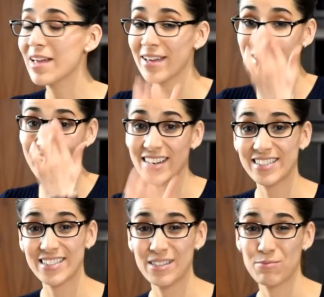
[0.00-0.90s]
It
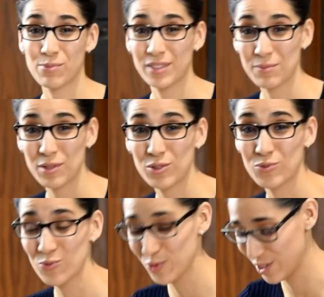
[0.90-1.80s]
actually smells
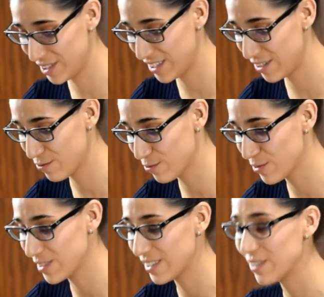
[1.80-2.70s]
really, really,